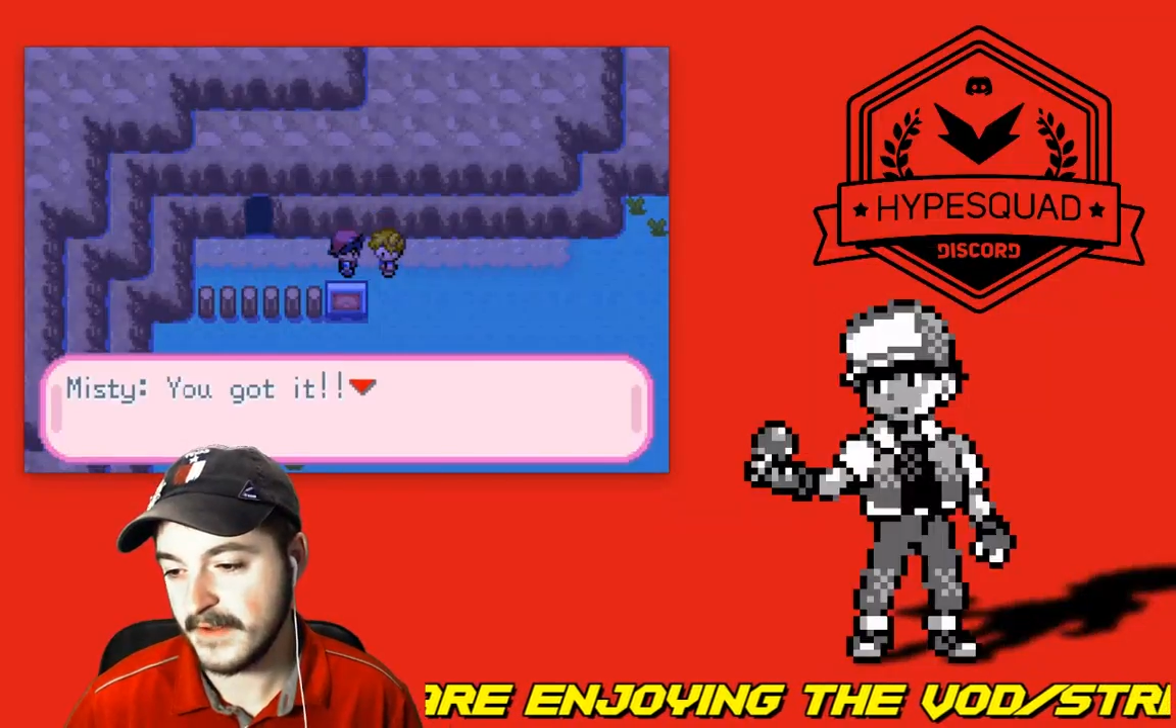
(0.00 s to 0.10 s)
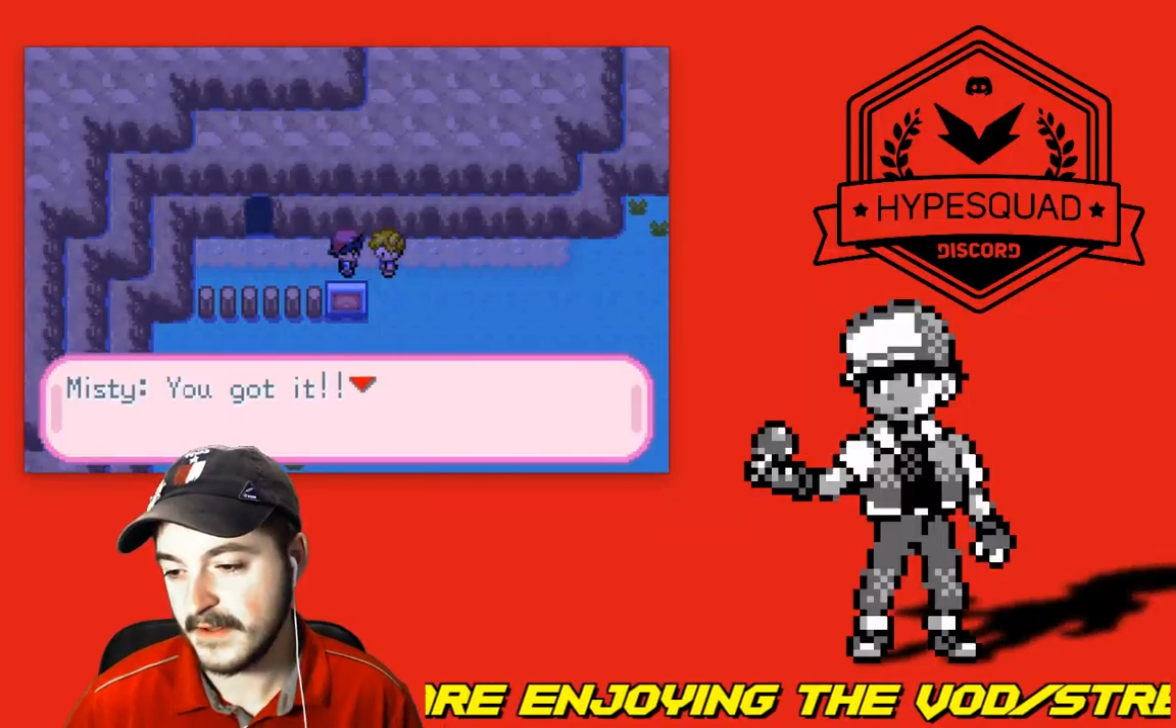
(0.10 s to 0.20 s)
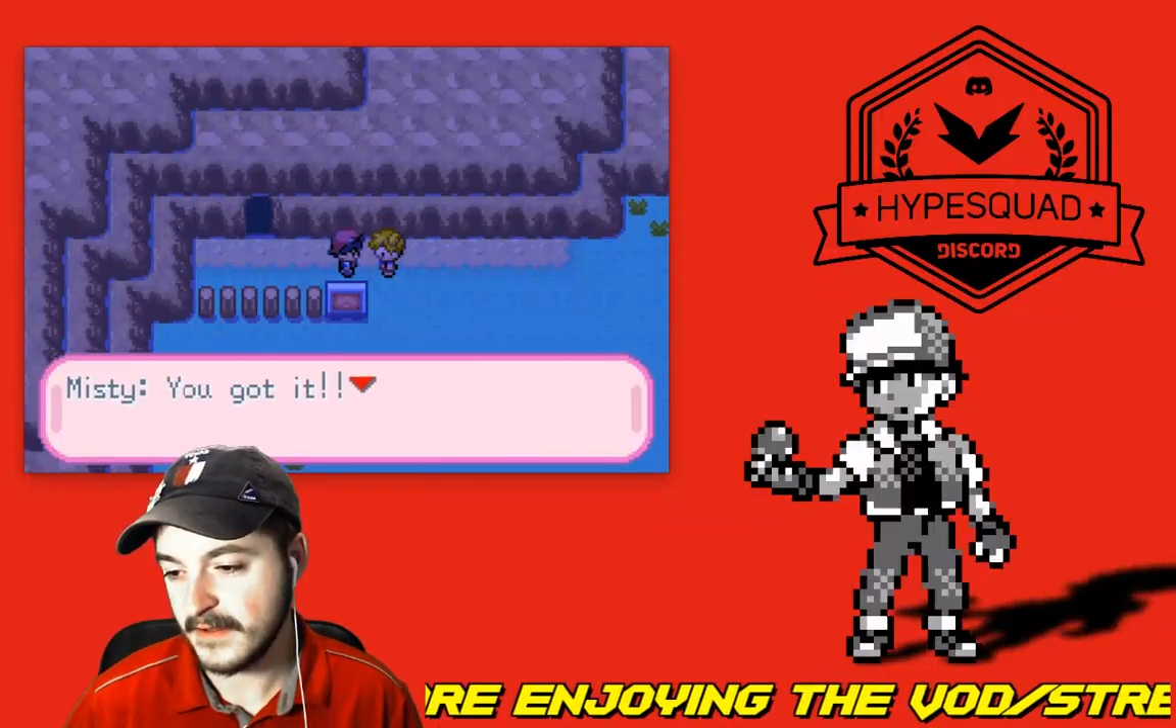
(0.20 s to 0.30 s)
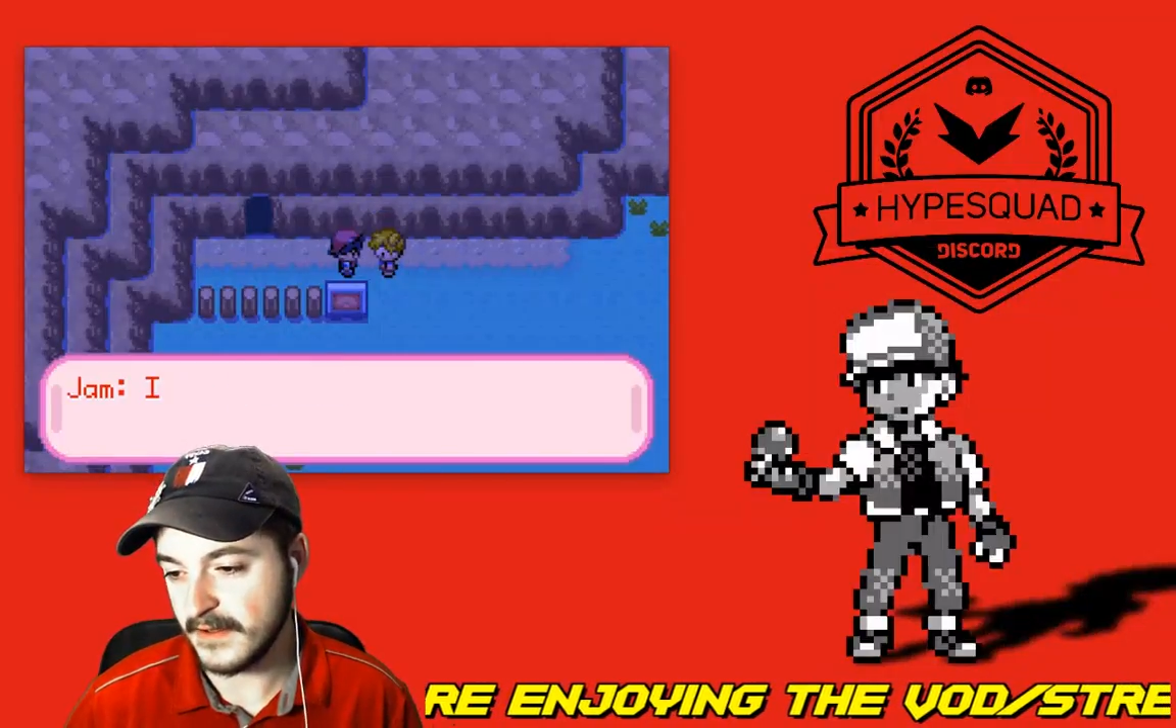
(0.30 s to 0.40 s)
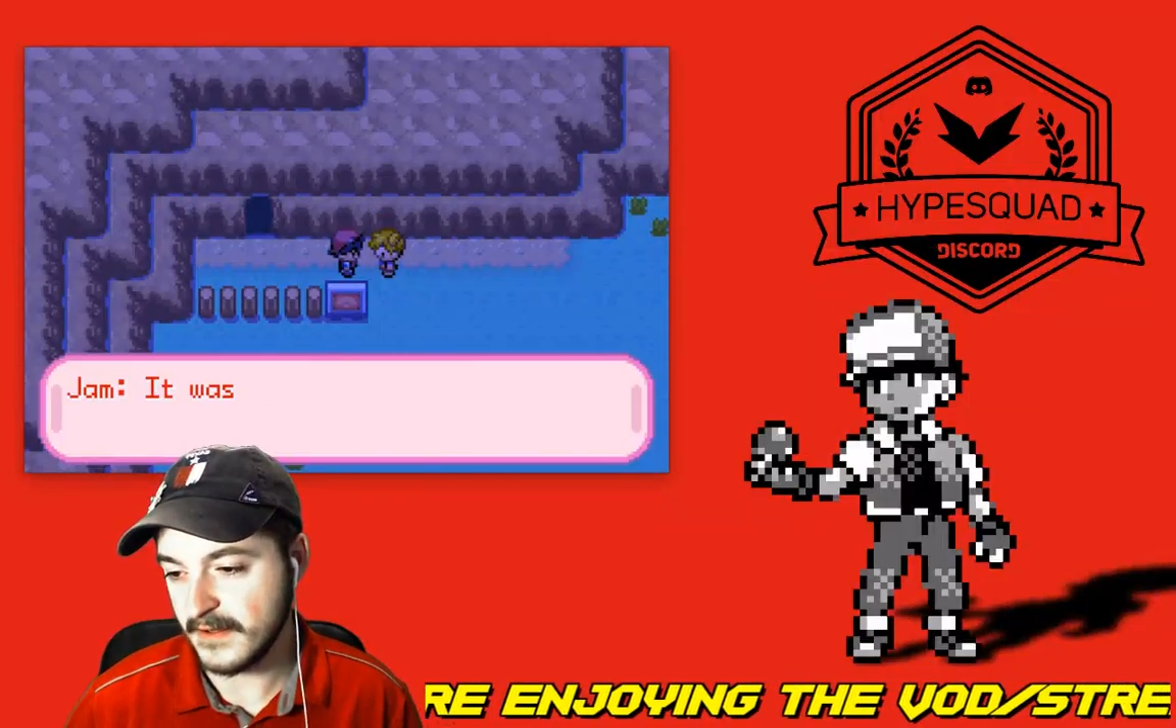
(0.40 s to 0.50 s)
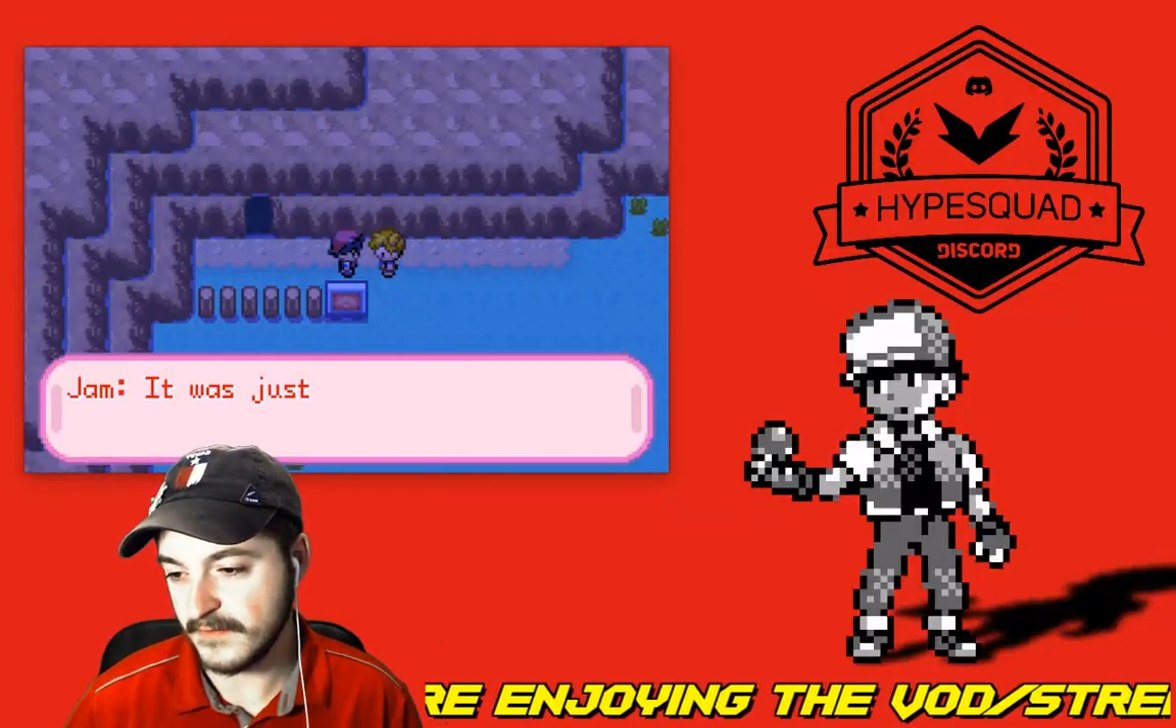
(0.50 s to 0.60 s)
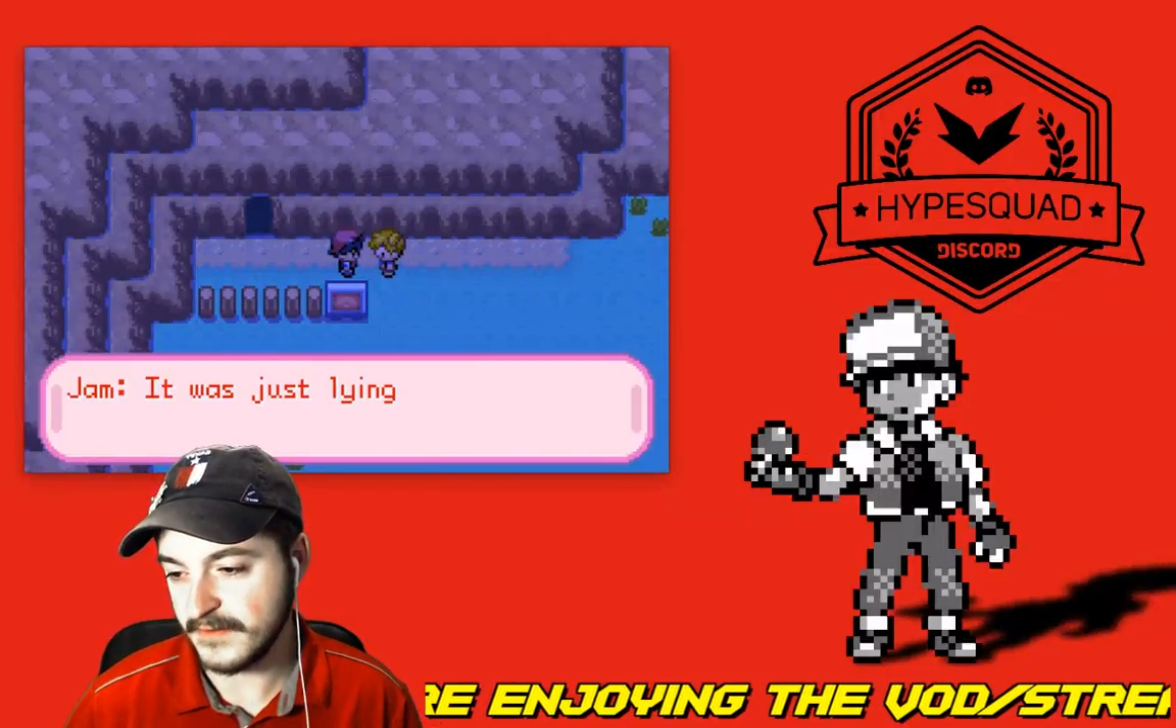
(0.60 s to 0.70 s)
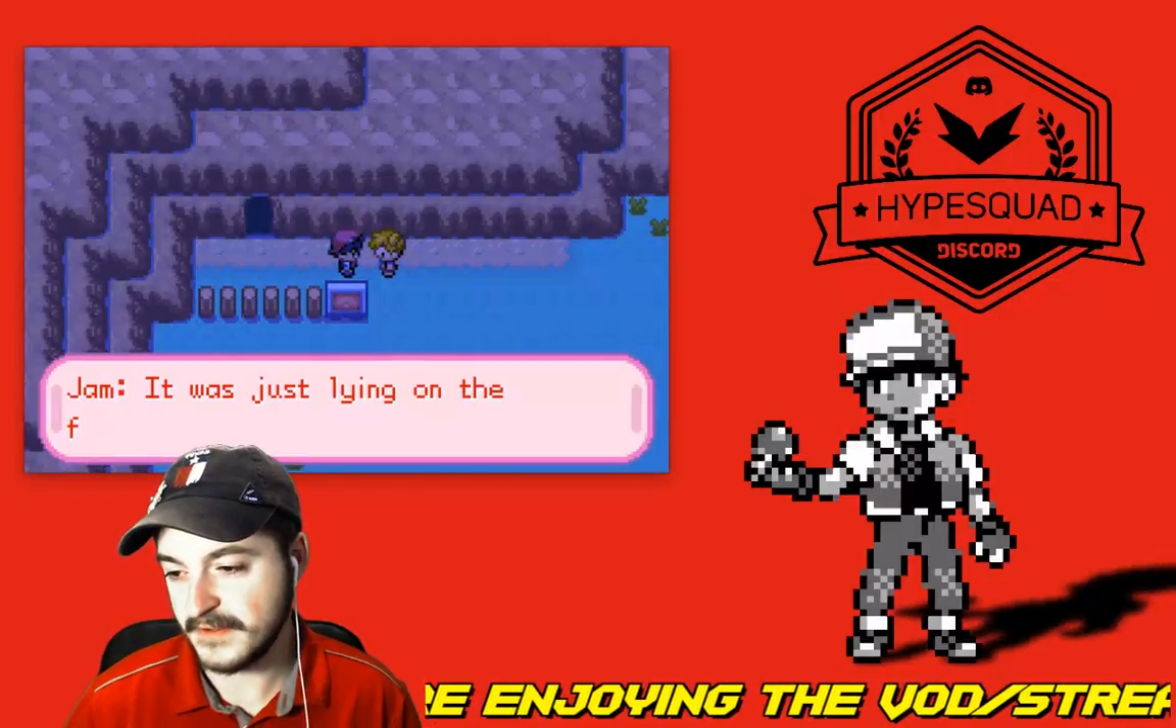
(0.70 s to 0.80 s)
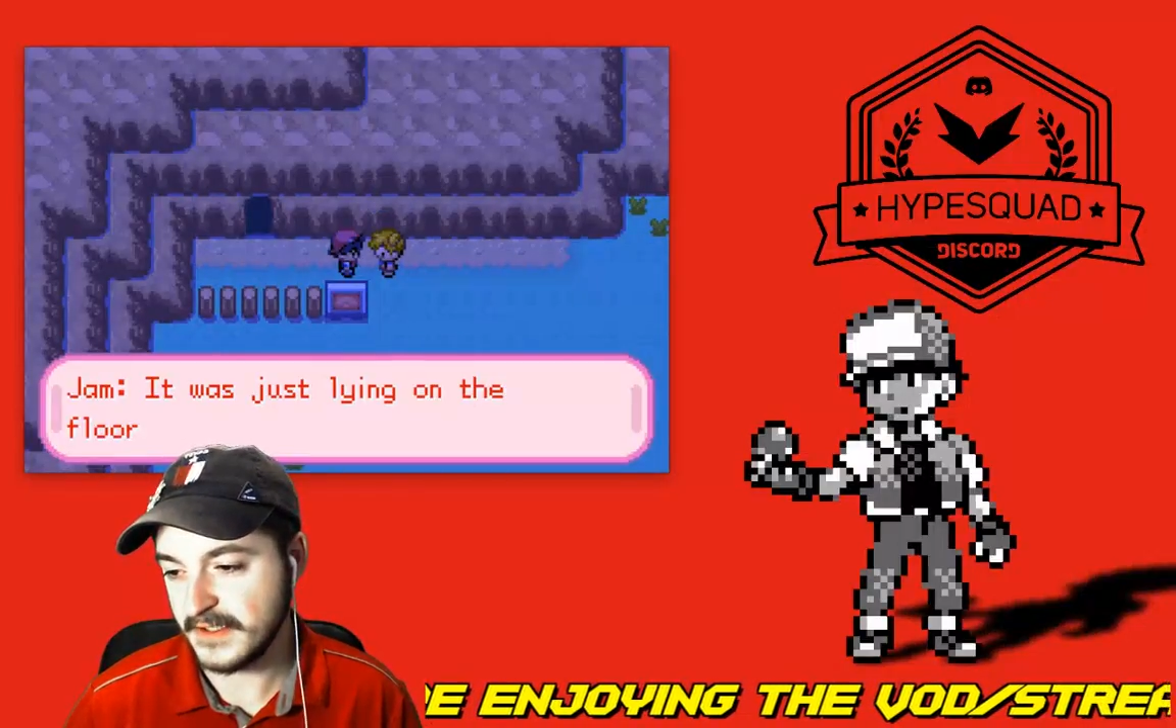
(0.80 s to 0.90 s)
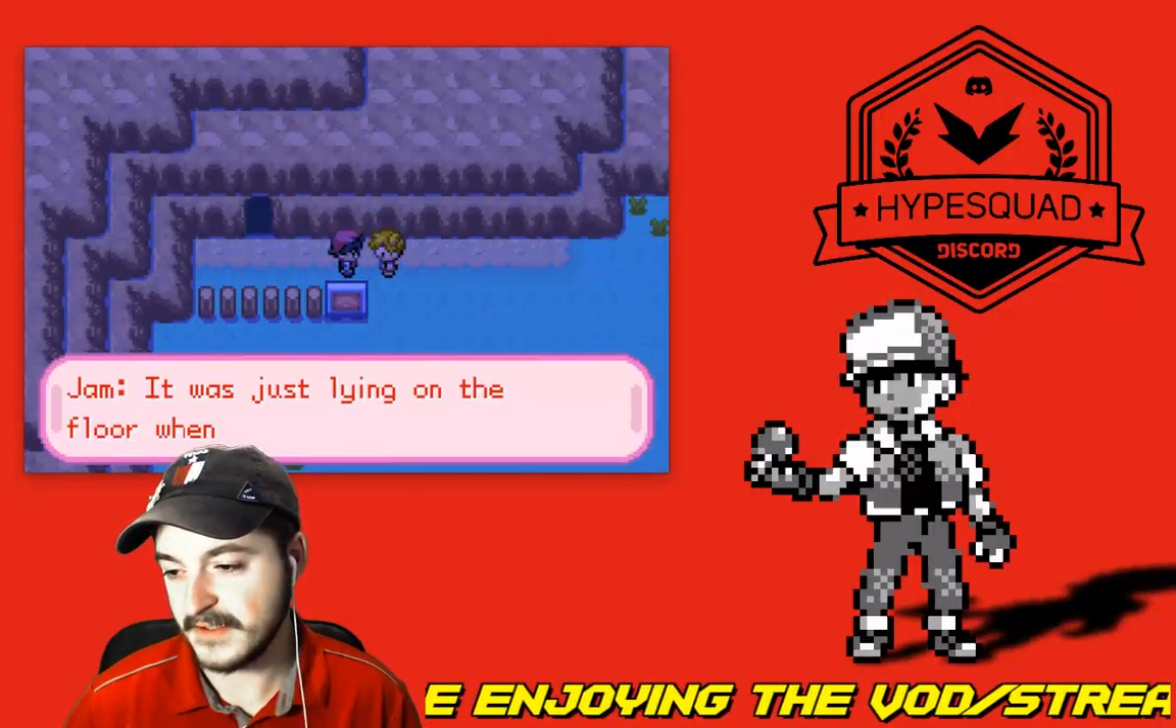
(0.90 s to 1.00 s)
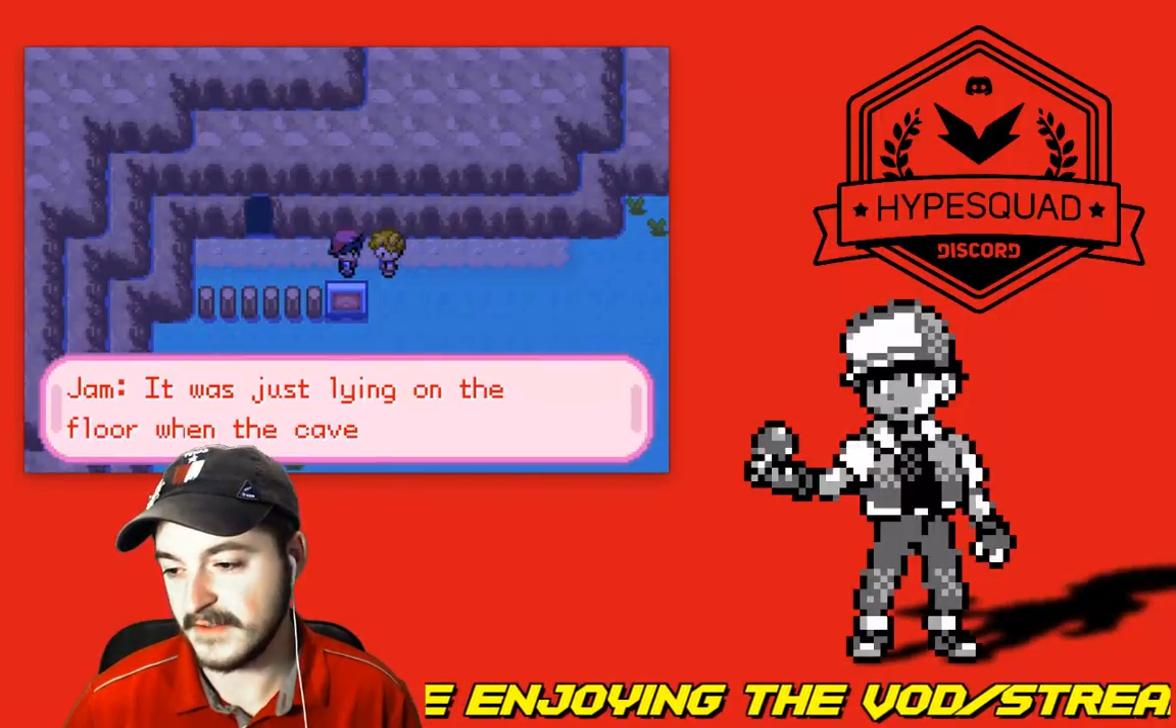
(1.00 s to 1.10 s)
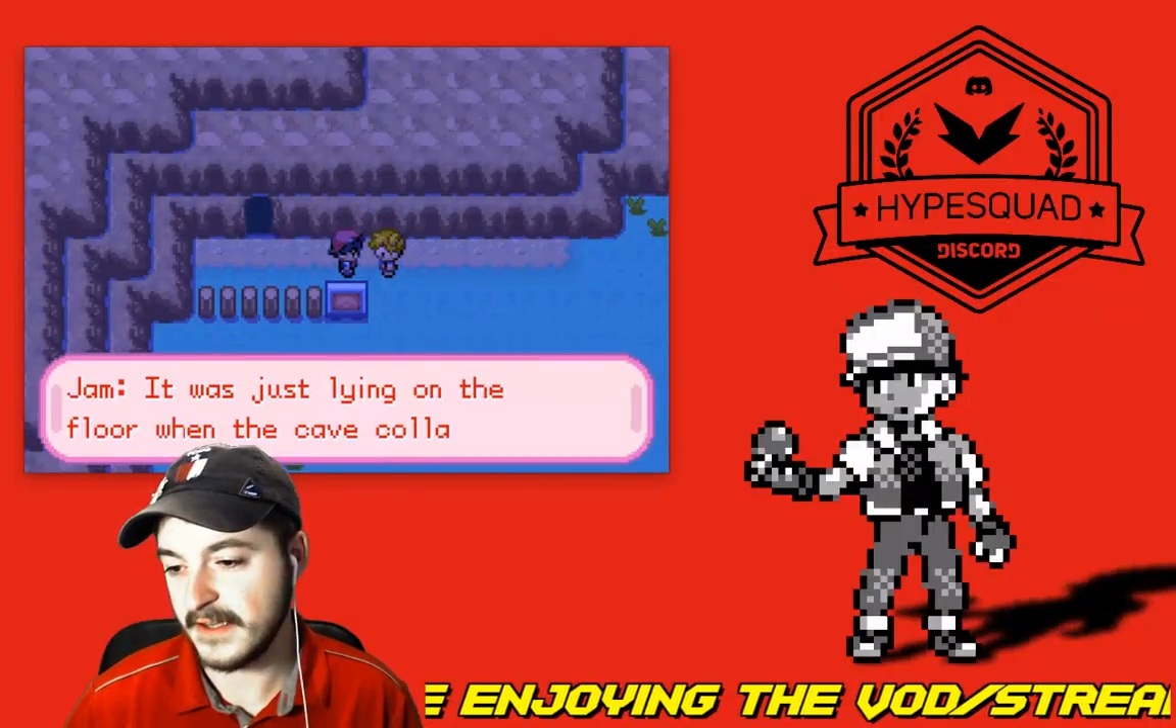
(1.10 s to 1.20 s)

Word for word: It was just lying